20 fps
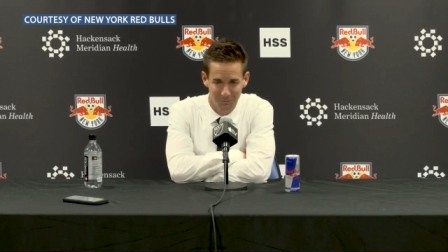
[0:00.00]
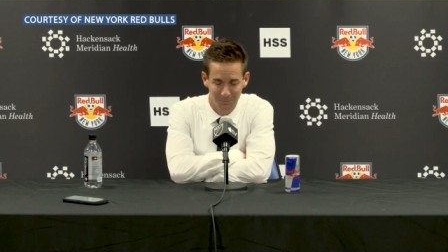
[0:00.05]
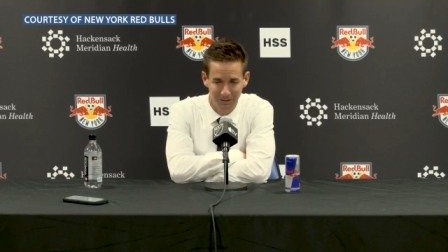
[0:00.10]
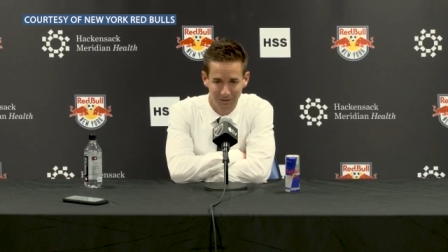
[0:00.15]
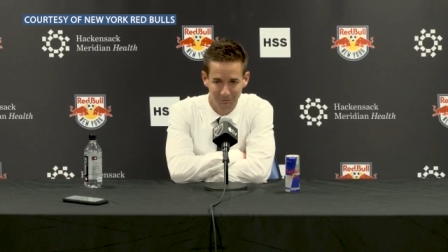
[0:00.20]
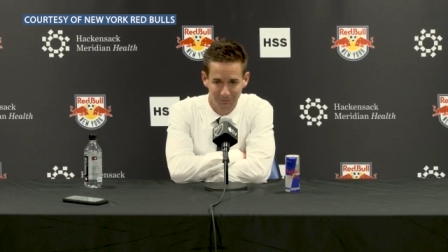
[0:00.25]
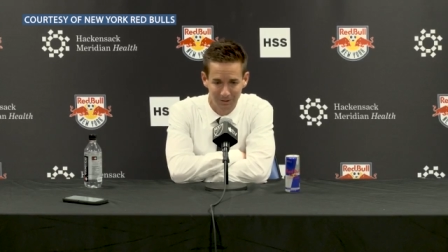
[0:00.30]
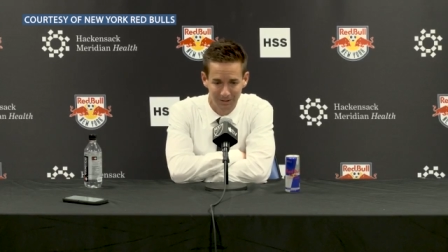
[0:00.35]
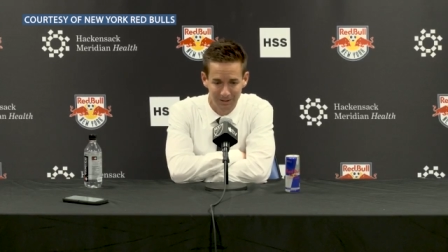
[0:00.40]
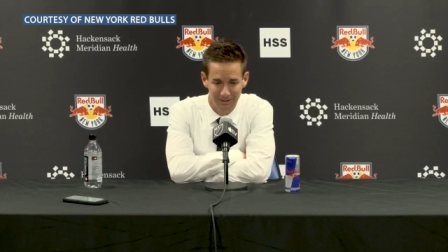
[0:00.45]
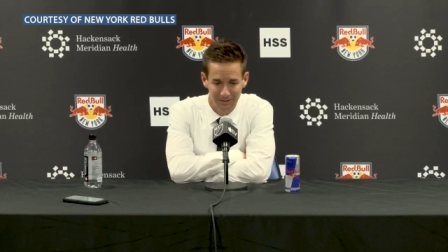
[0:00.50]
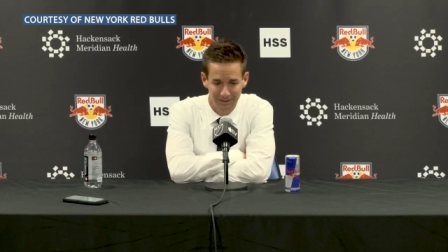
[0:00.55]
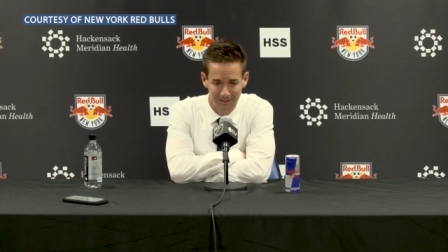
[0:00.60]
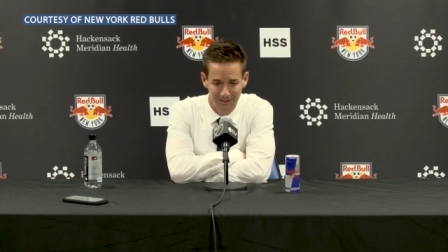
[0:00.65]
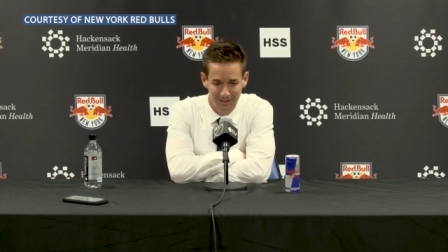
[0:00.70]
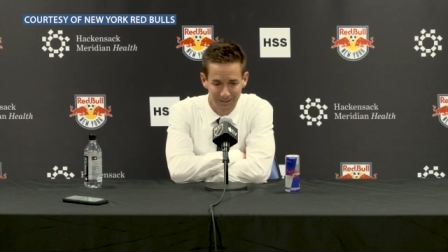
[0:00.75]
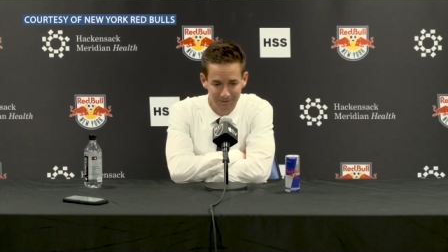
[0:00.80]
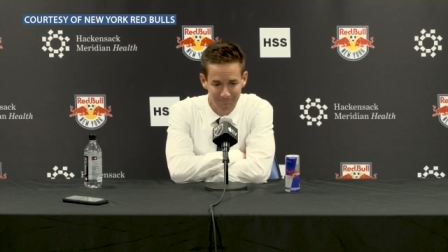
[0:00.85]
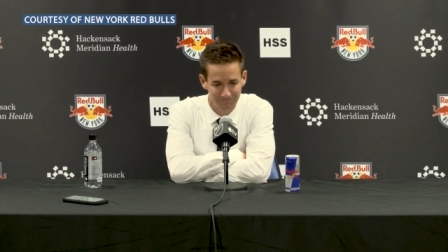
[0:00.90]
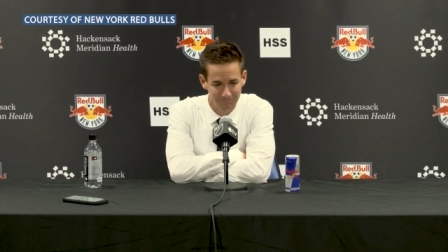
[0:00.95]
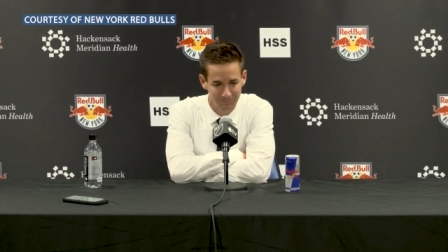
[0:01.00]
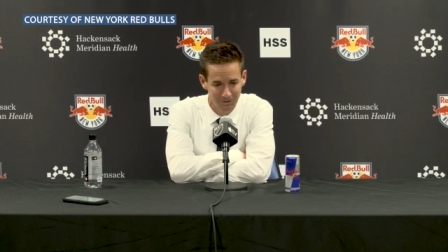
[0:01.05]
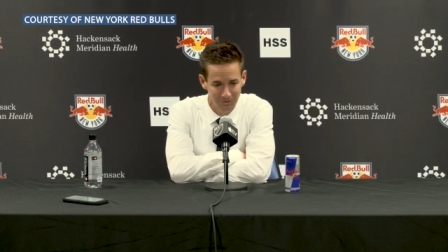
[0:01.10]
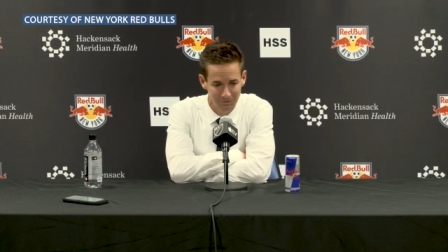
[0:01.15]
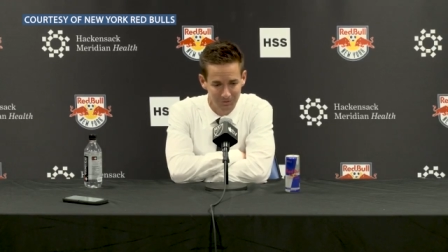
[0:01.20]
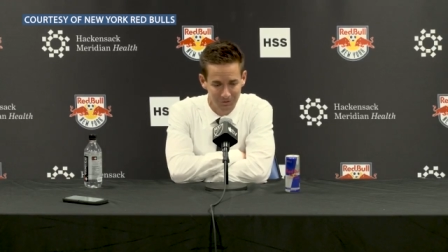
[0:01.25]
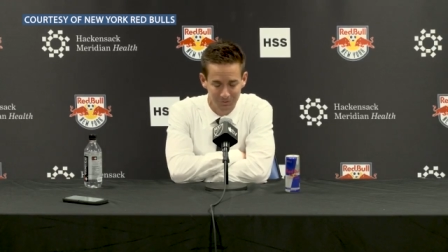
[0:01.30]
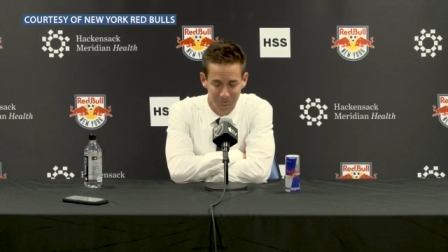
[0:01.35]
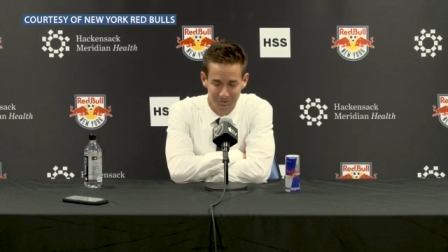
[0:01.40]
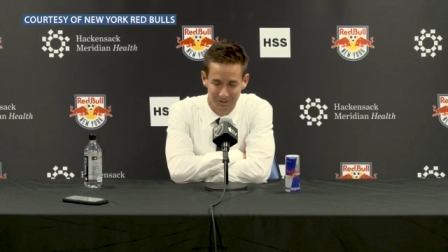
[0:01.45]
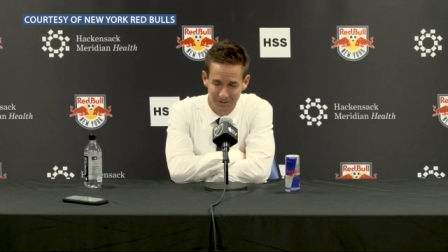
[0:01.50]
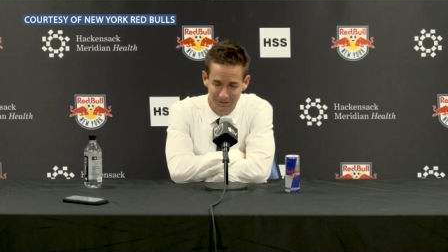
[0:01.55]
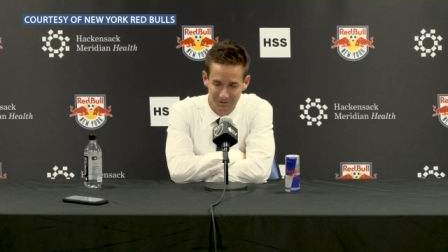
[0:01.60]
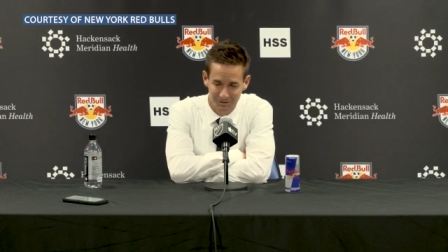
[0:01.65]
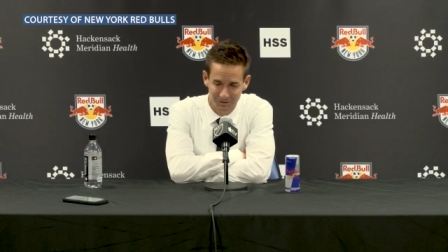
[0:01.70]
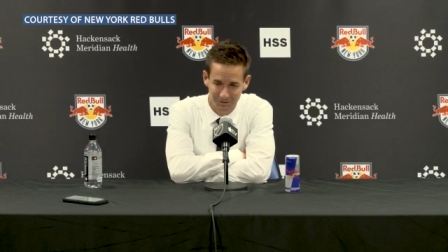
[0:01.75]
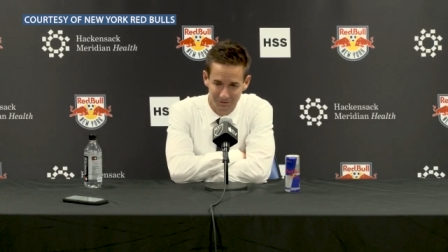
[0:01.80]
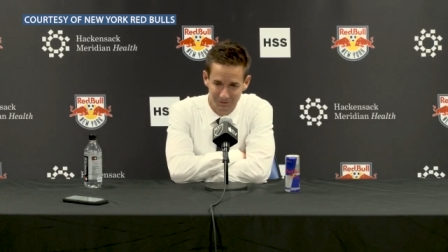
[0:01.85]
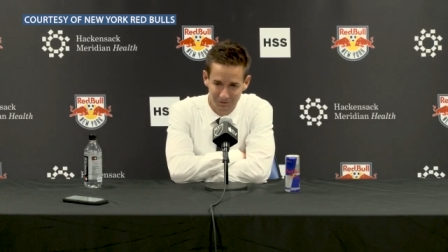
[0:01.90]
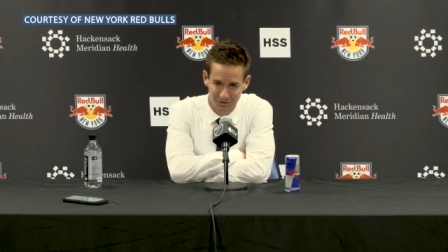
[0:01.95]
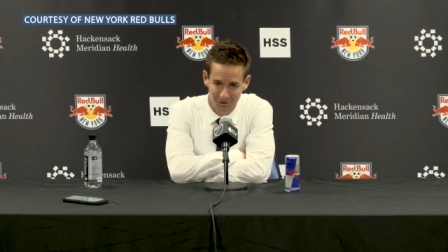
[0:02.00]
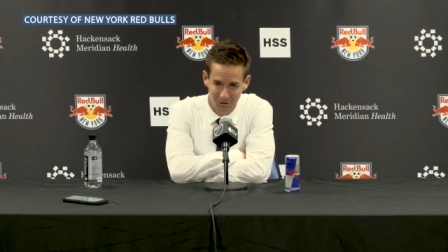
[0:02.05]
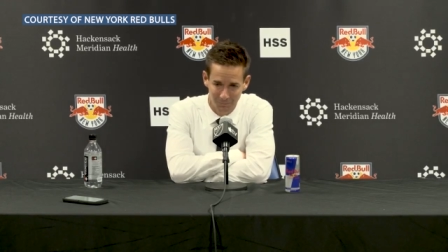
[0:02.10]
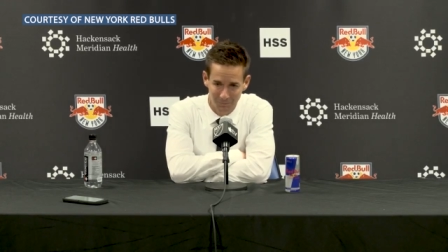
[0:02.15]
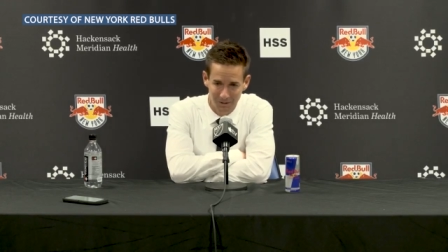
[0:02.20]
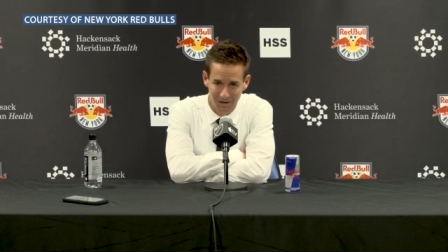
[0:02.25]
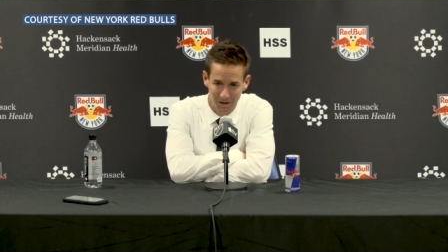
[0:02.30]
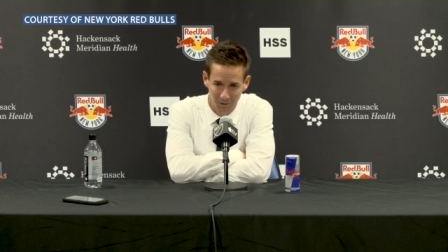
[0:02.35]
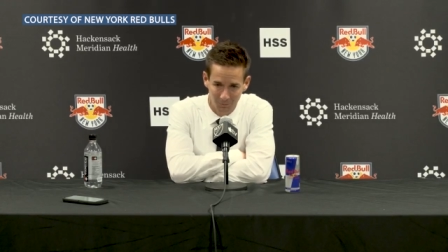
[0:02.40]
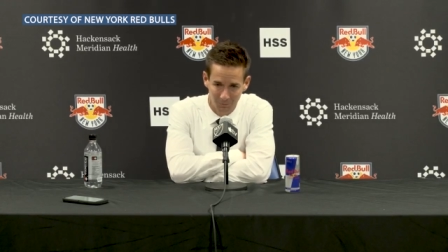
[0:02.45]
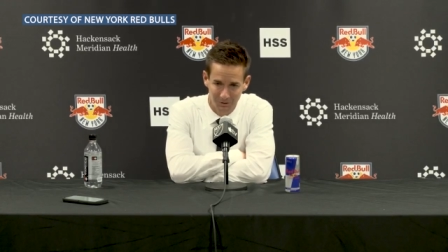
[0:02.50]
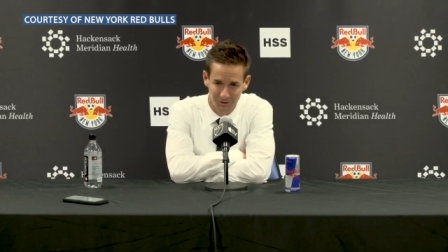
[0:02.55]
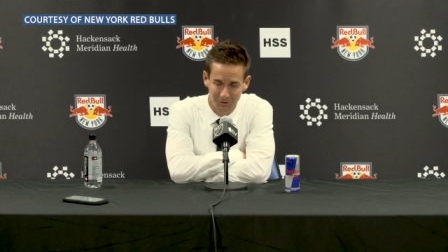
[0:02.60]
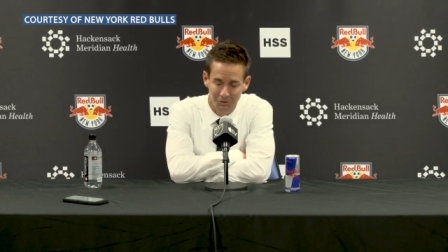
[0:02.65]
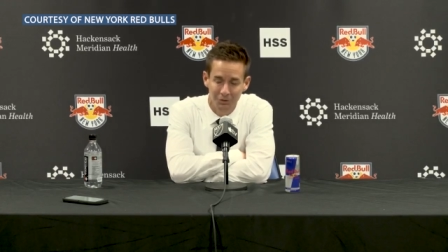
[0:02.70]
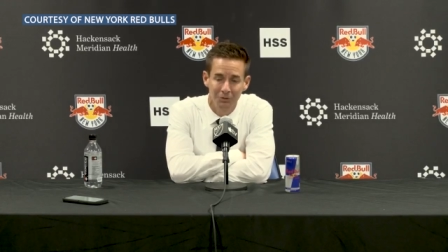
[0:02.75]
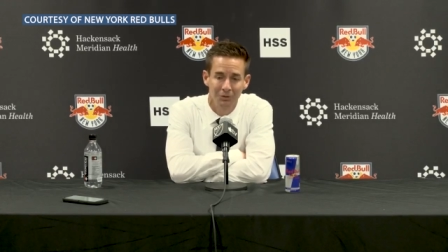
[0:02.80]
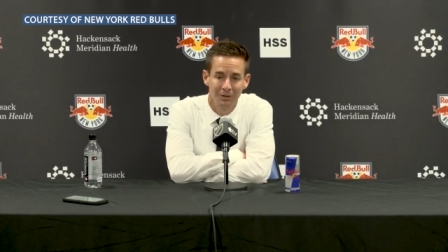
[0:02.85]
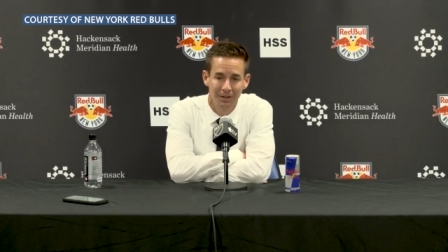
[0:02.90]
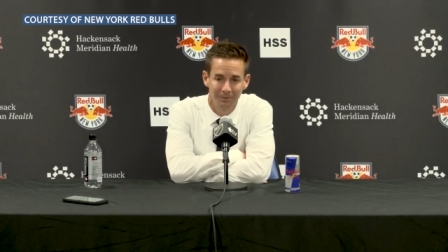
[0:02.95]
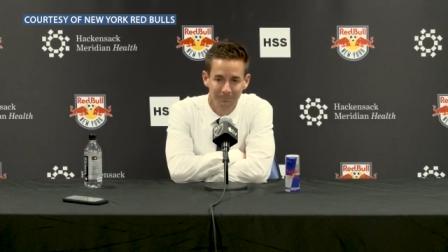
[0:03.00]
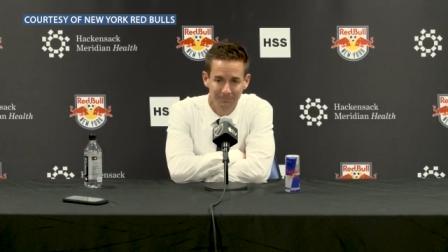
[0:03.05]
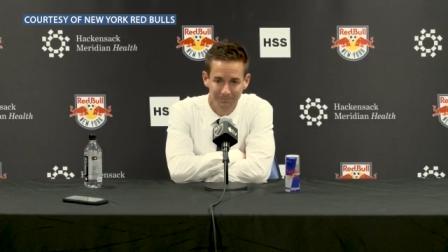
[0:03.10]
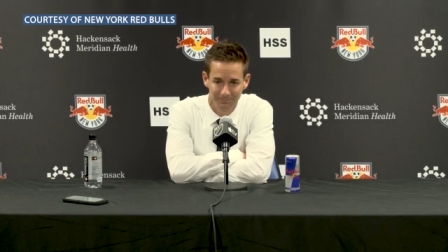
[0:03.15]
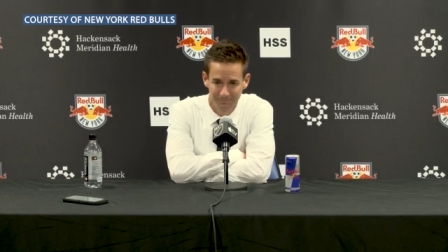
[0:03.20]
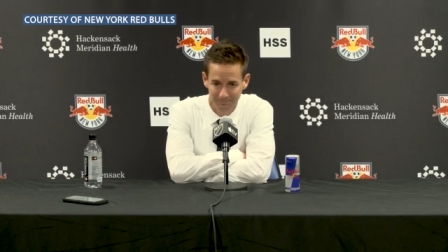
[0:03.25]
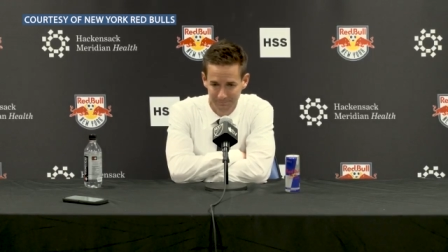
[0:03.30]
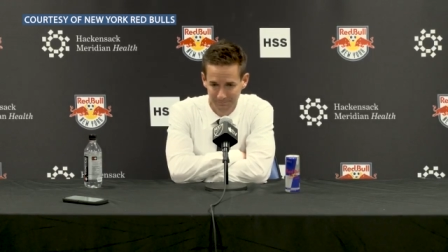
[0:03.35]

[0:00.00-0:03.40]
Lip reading: we get ready on Tuesday to start to talk about how we're going to do that.